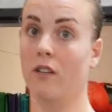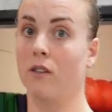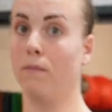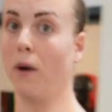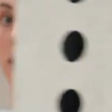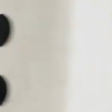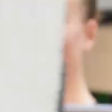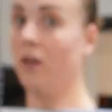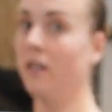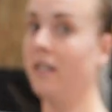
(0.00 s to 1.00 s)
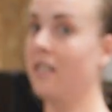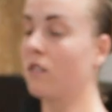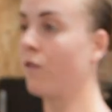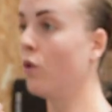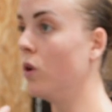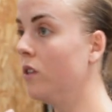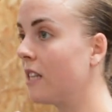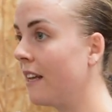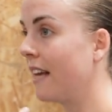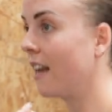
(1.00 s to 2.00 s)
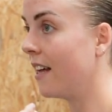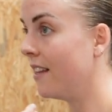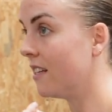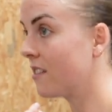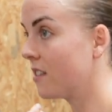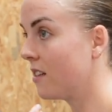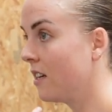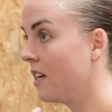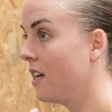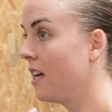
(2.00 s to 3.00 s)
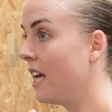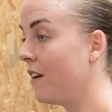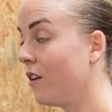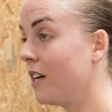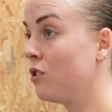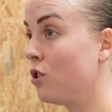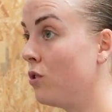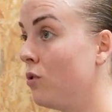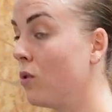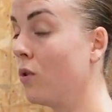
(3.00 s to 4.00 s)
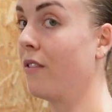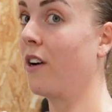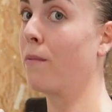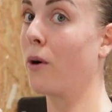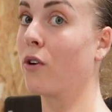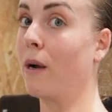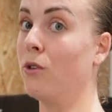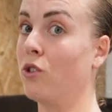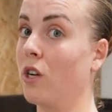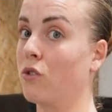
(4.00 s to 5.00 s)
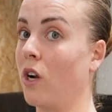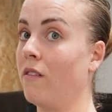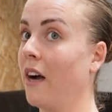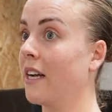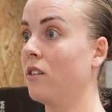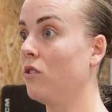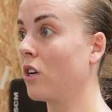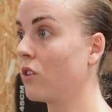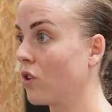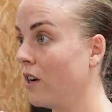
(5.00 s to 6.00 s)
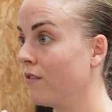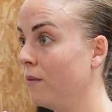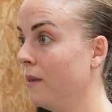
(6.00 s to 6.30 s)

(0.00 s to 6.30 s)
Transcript: the barbell is forwards and they're like this. If I do, or if I program a jerk drive, I can jerk drive from